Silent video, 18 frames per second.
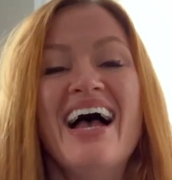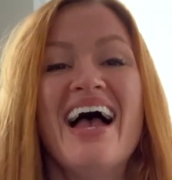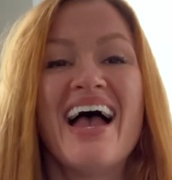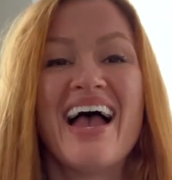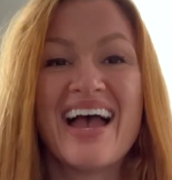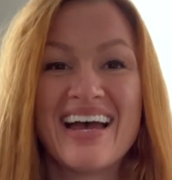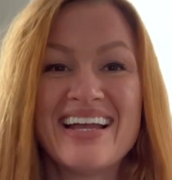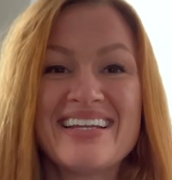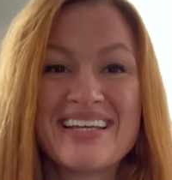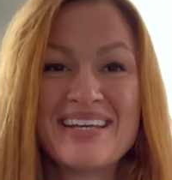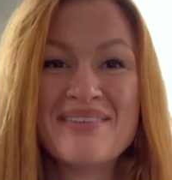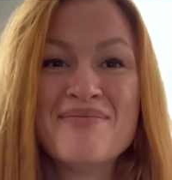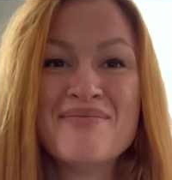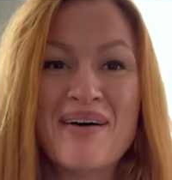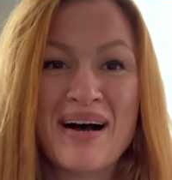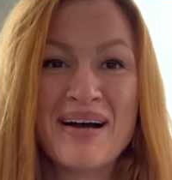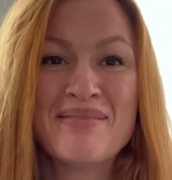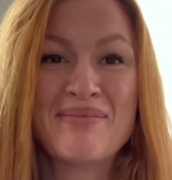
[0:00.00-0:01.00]
and in
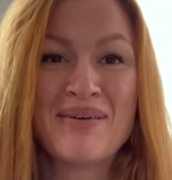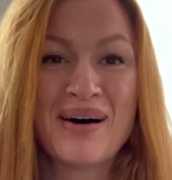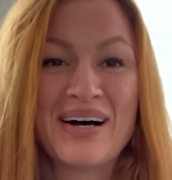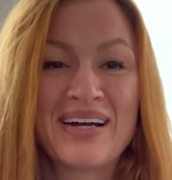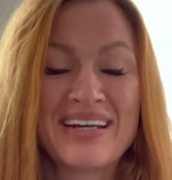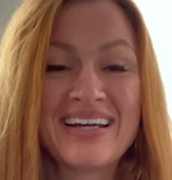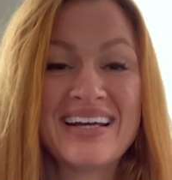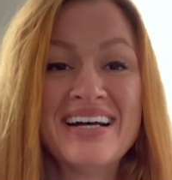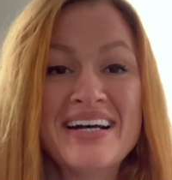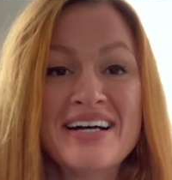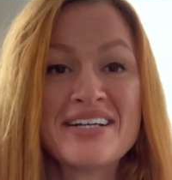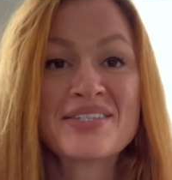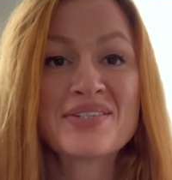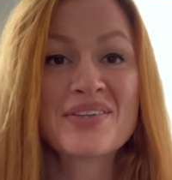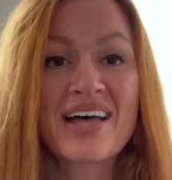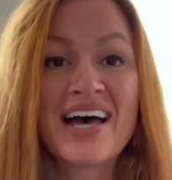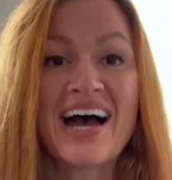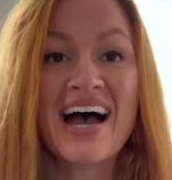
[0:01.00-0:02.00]
my body so
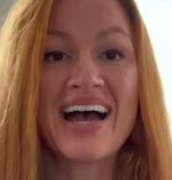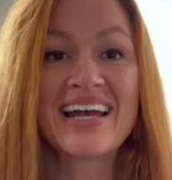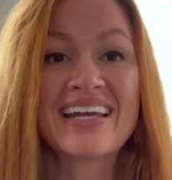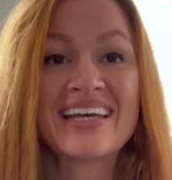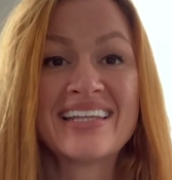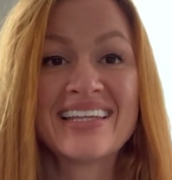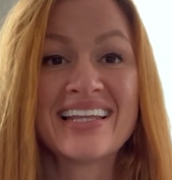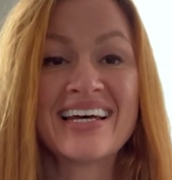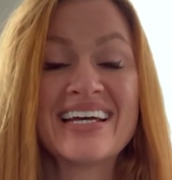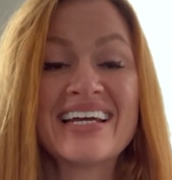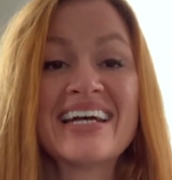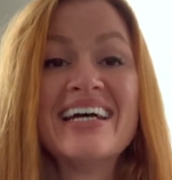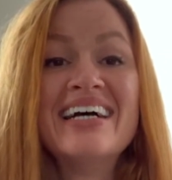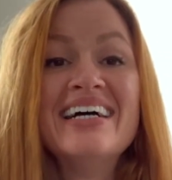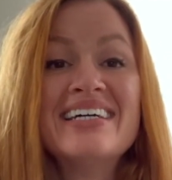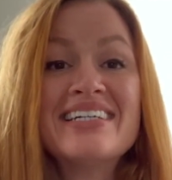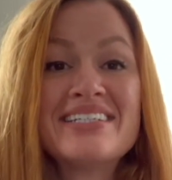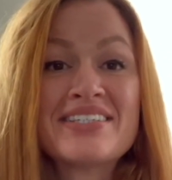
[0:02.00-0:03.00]
that I can
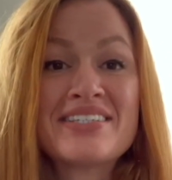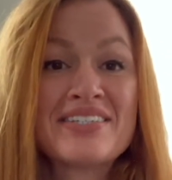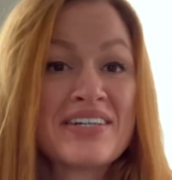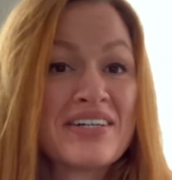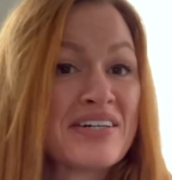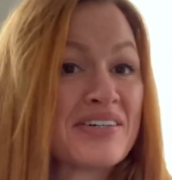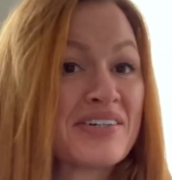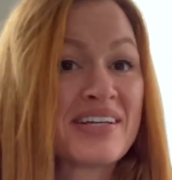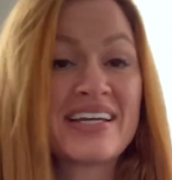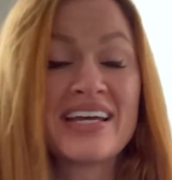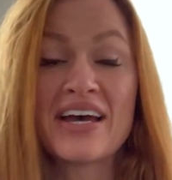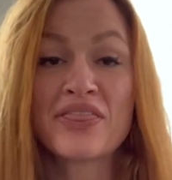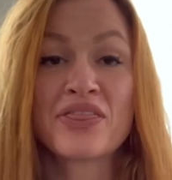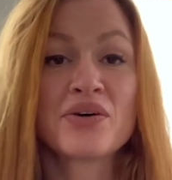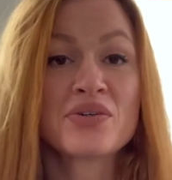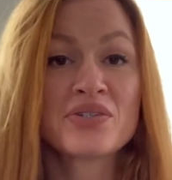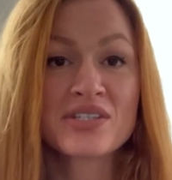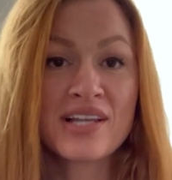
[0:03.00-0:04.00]
still get
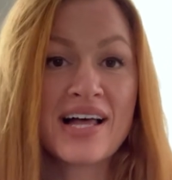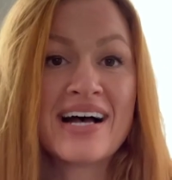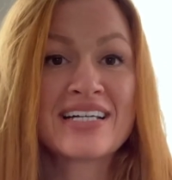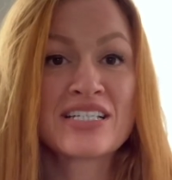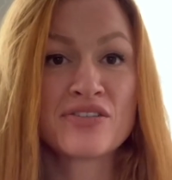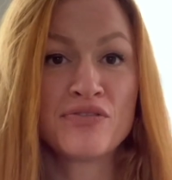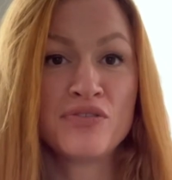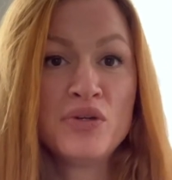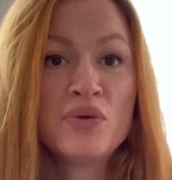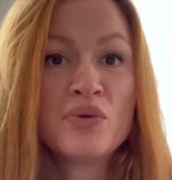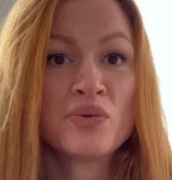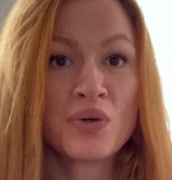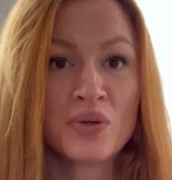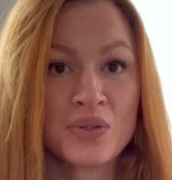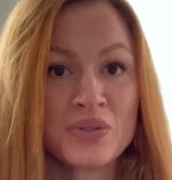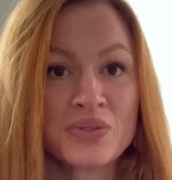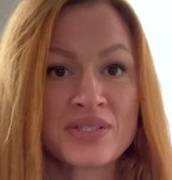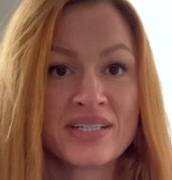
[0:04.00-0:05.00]
those last few
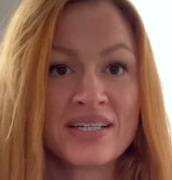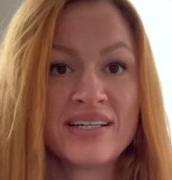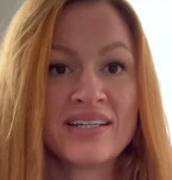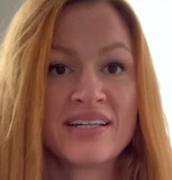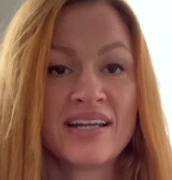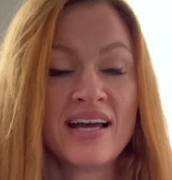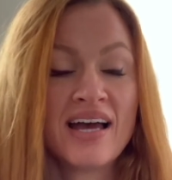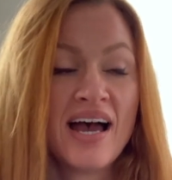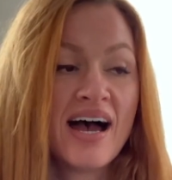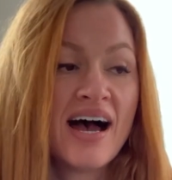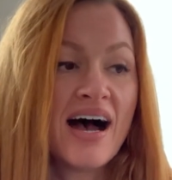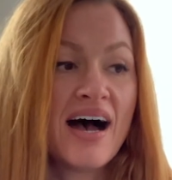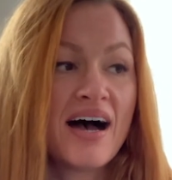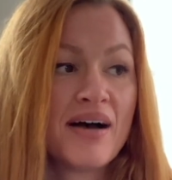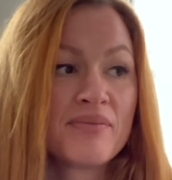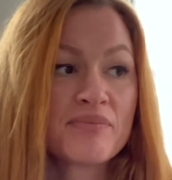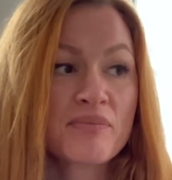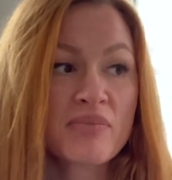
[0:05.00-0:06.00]
rolls in.
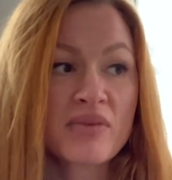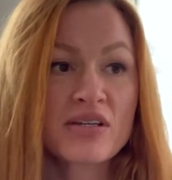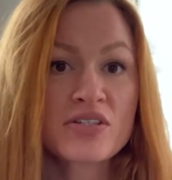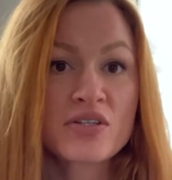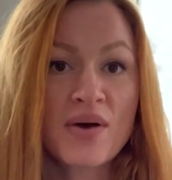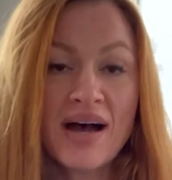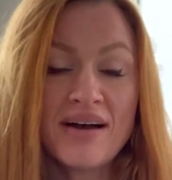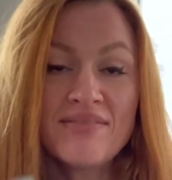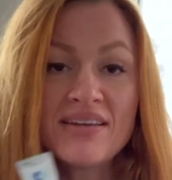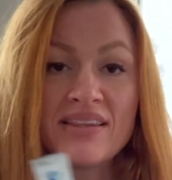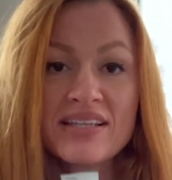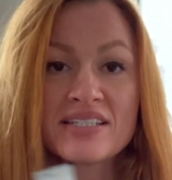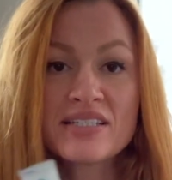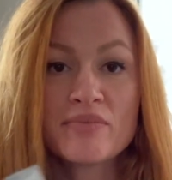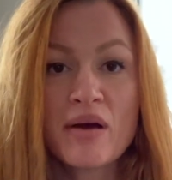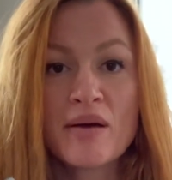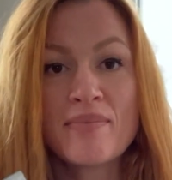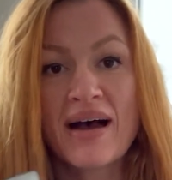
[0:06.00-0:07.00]
So having this in
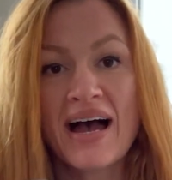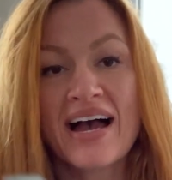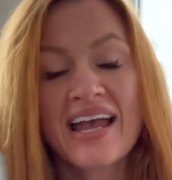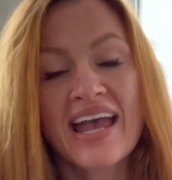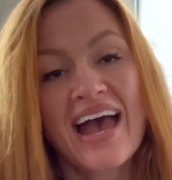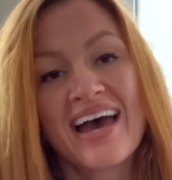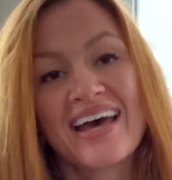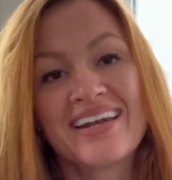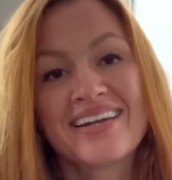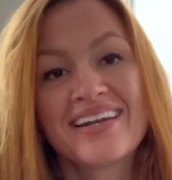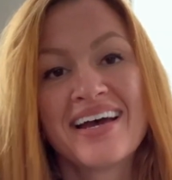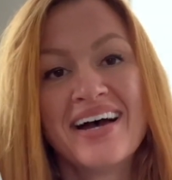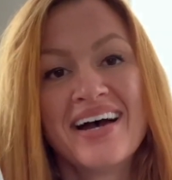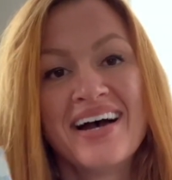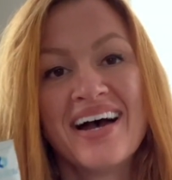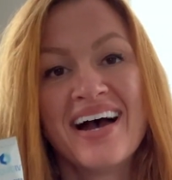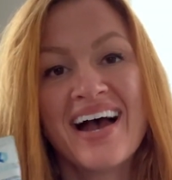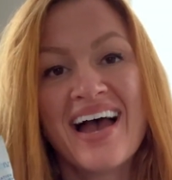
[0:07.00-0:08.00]
my bag, and
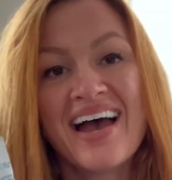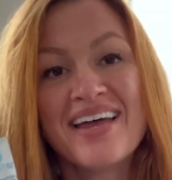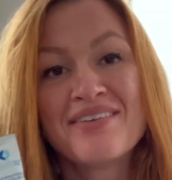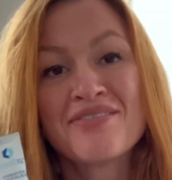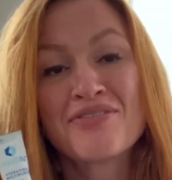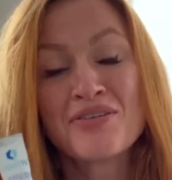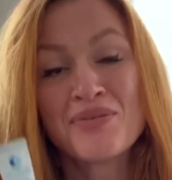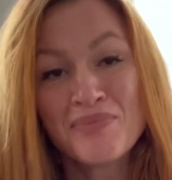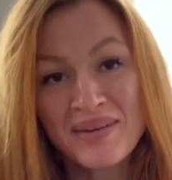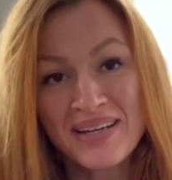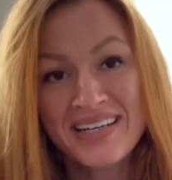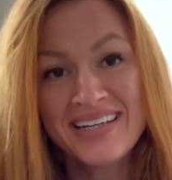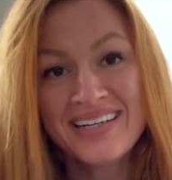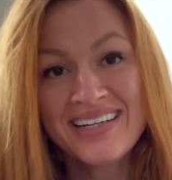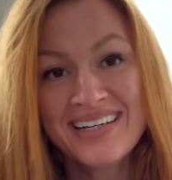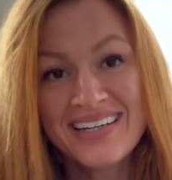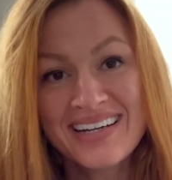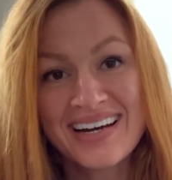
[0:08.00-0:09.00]
for
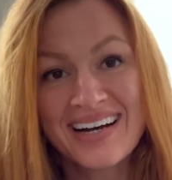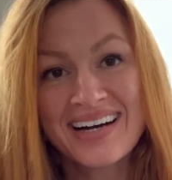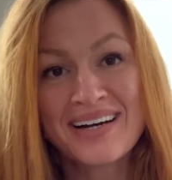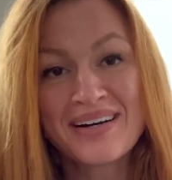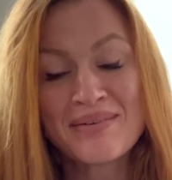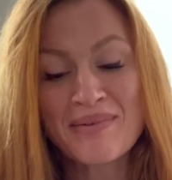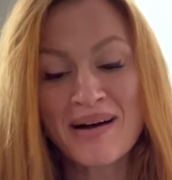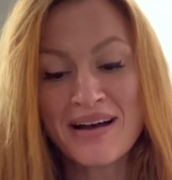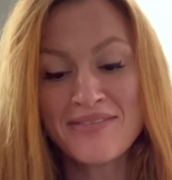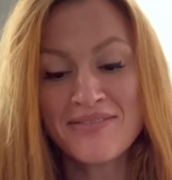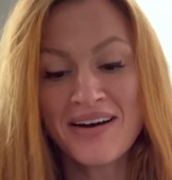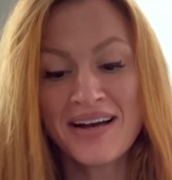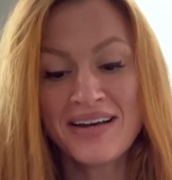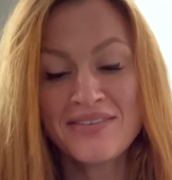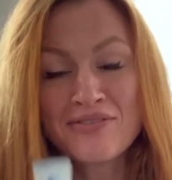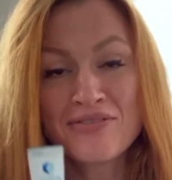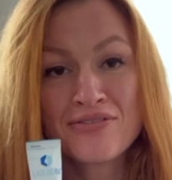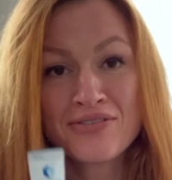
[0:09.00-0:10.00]
me, I
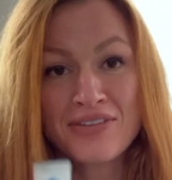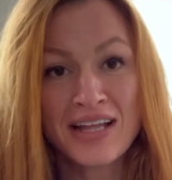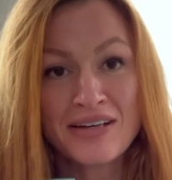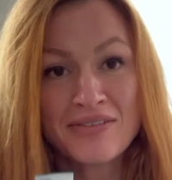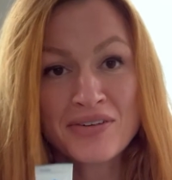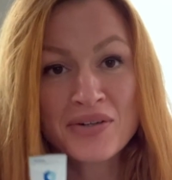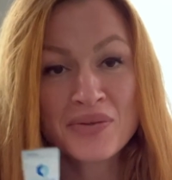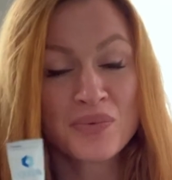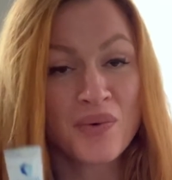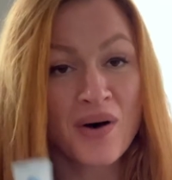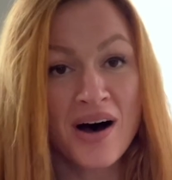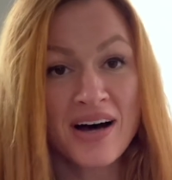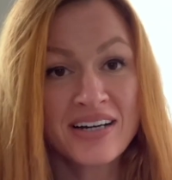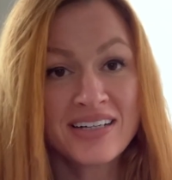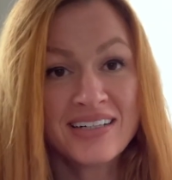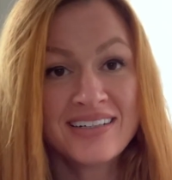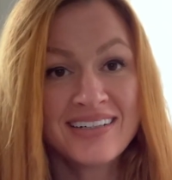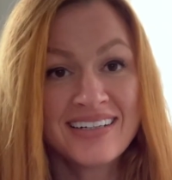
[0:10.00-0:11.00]
find flavored
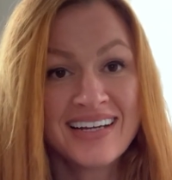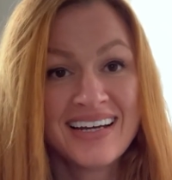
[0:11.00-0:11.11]
water